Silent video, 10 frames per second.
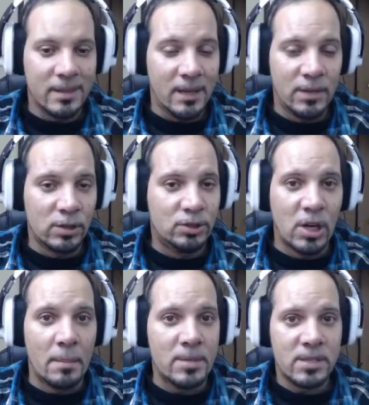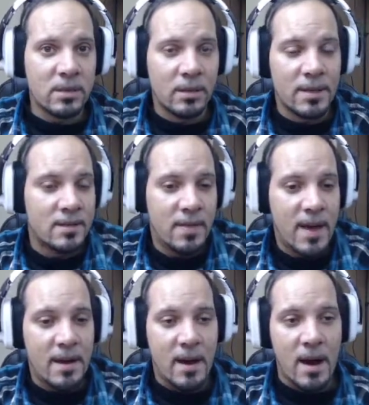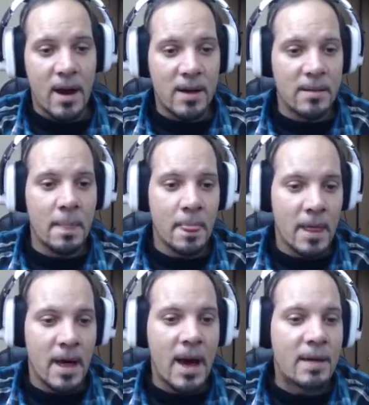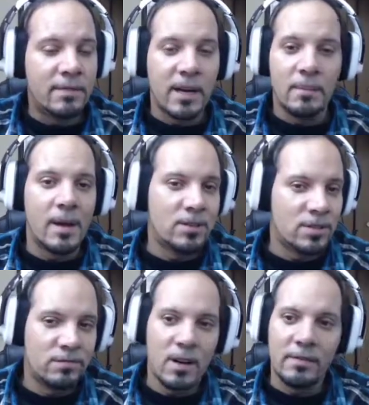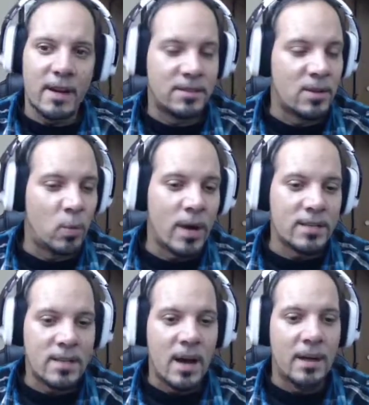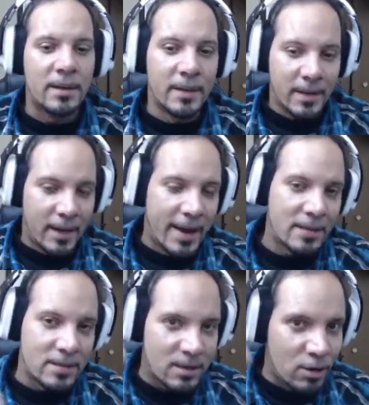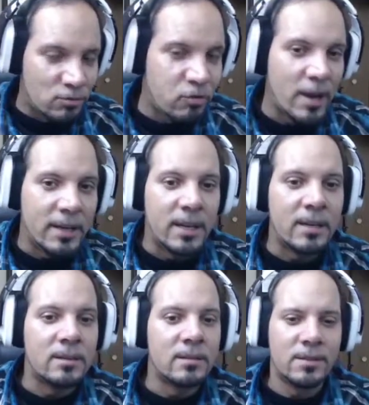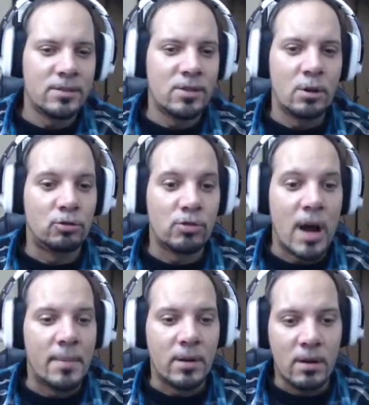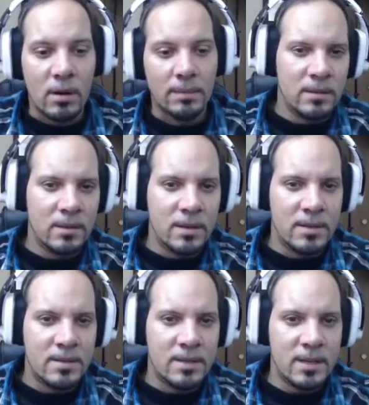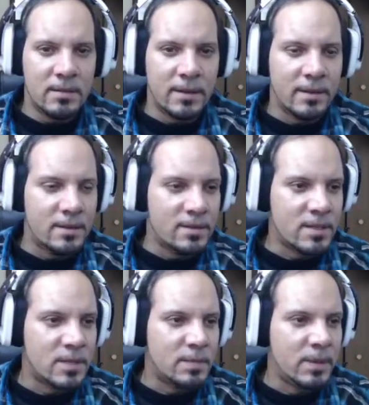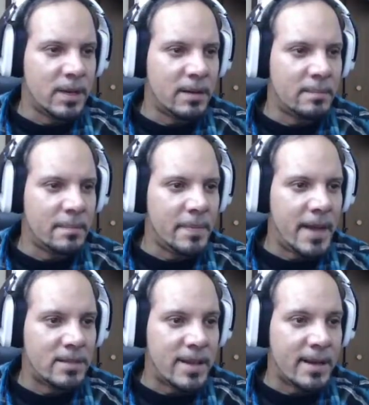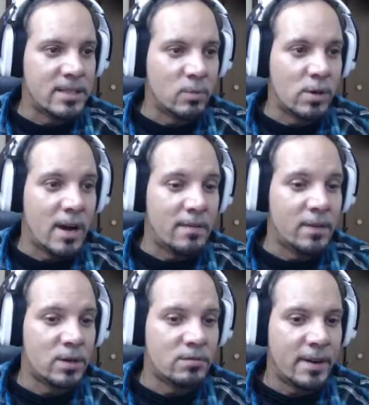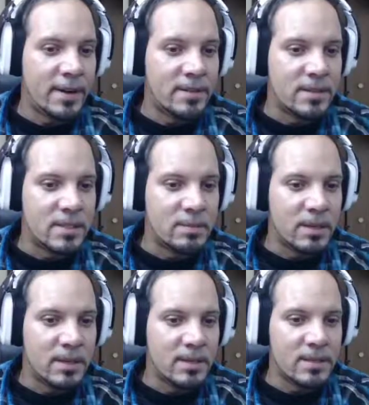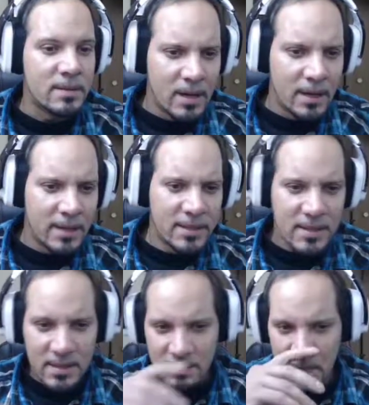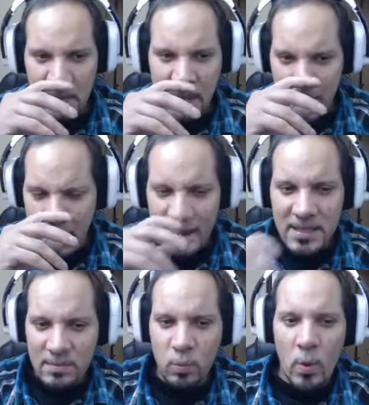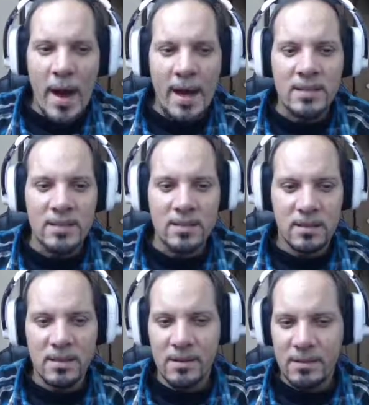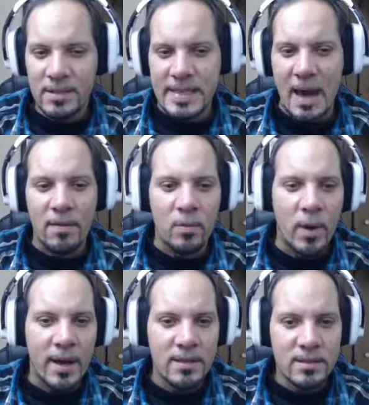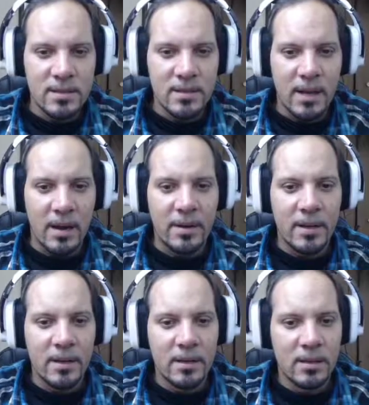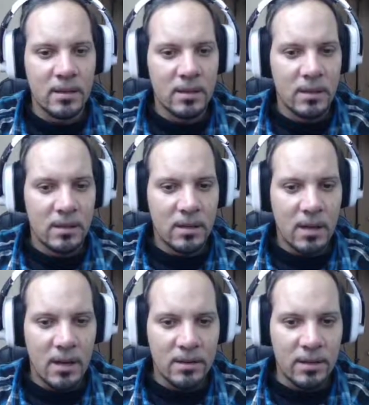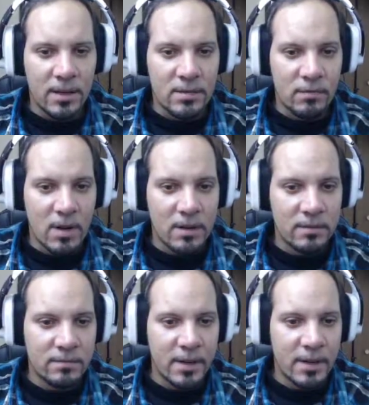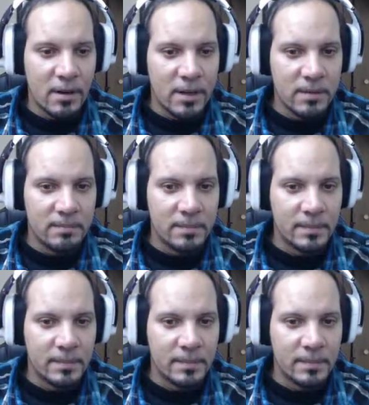If your jump skill isn't that high, I'd recommend just run around to the west side. It actually goes right in. There's no drop at all. You can see it right there as a split. That's actually where I first ran into this place. I guess it's west, a little southwest area. You can just run right on in.